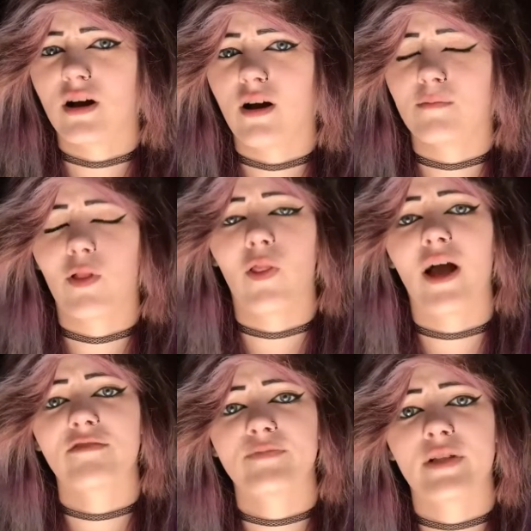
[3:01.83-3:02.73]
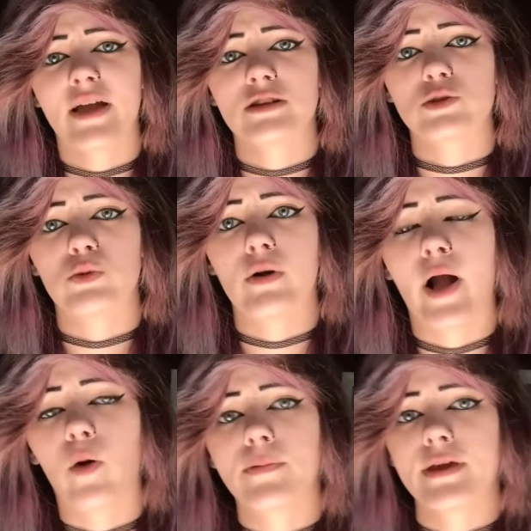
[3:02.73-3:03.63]
Live plants will
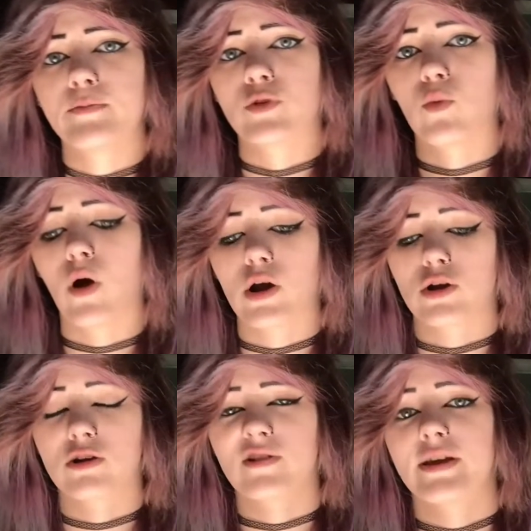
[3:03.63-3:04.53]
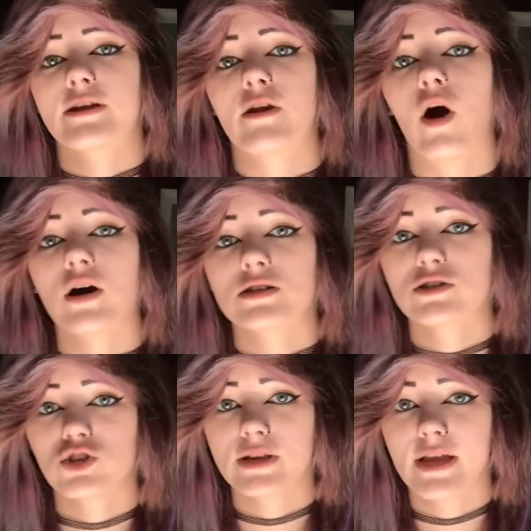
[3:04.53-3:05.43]
help keep the water clean and
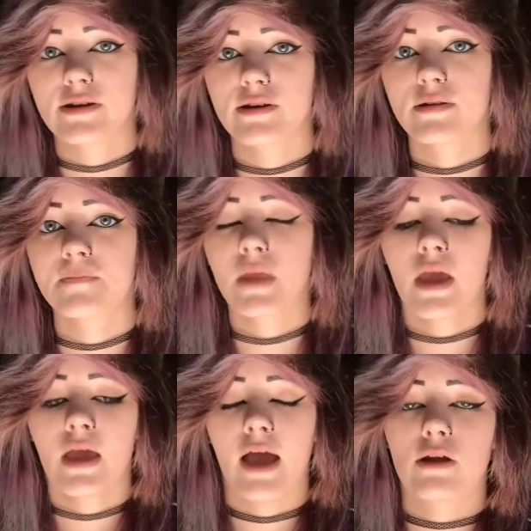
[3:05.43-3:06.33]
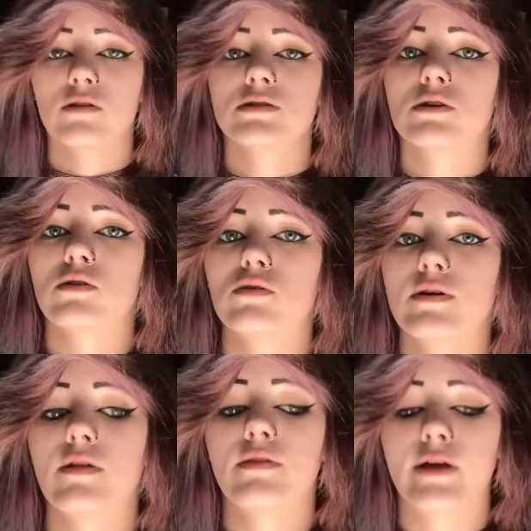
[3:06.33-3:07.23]
oxygenated, and also
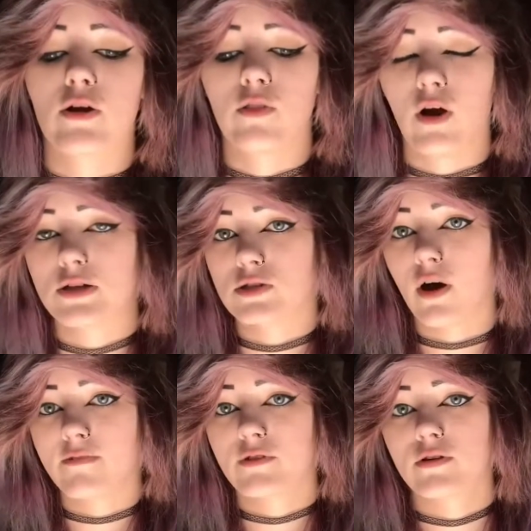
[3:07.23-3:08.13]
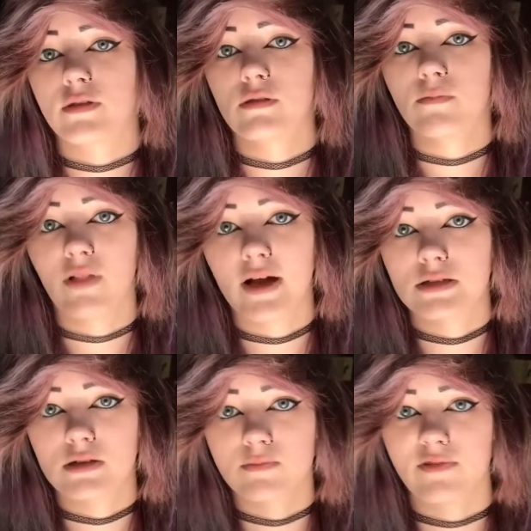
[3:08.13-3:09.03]
they're a lot softer than the
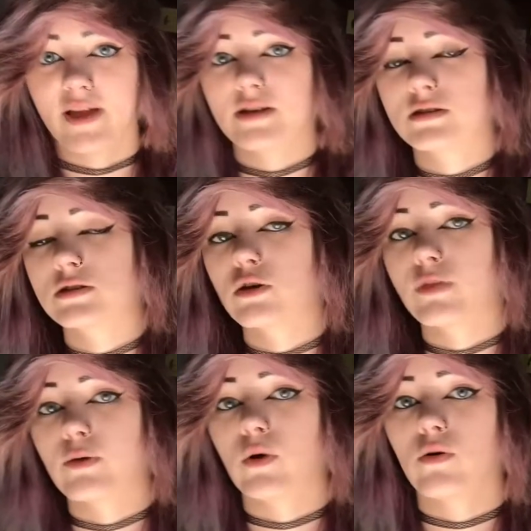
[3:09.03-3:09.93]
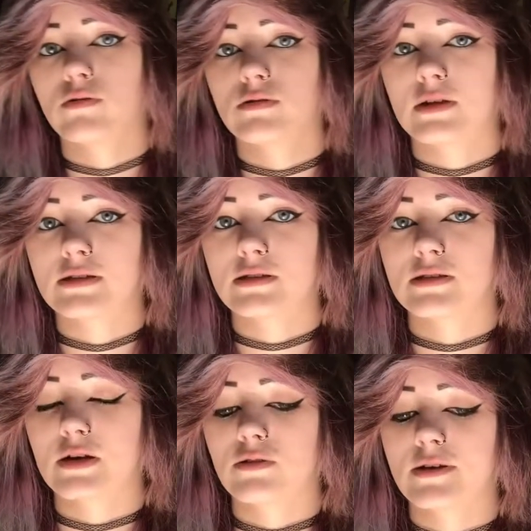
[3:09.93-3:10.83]
plastic plants, so they won't
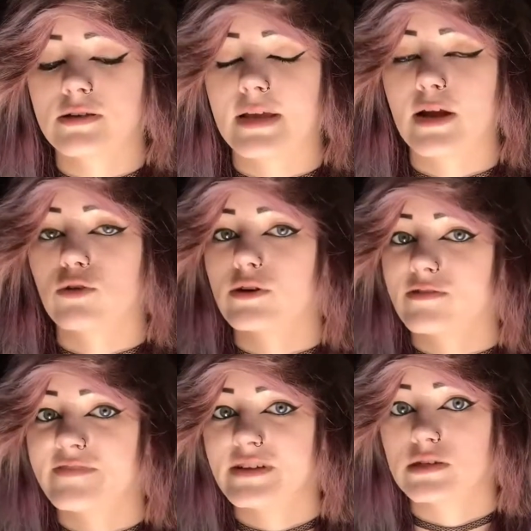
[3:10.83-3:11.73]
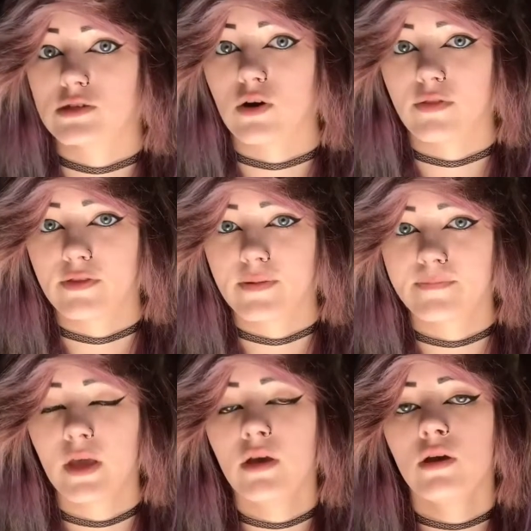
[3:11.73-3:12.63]
necessarily tear their fins on
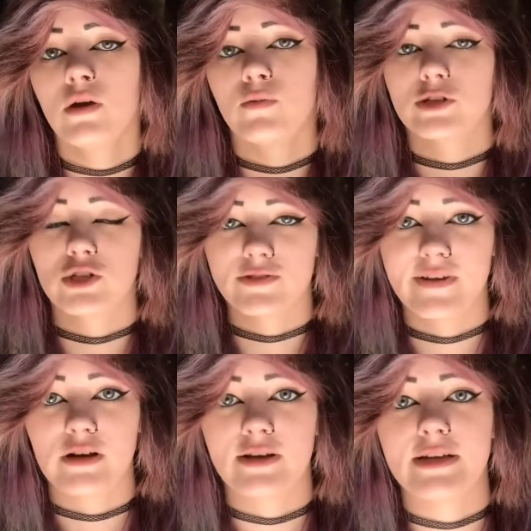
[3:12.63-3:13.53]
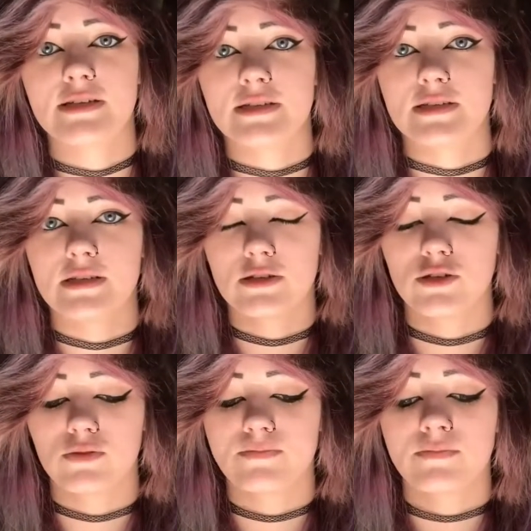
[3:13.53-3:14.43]
them, which is very easy to
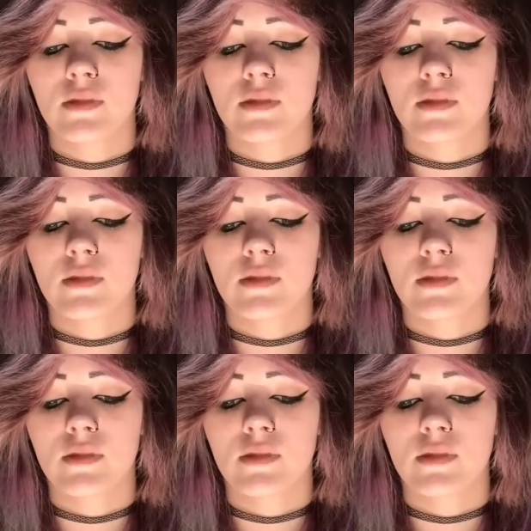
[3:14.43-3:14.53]
do.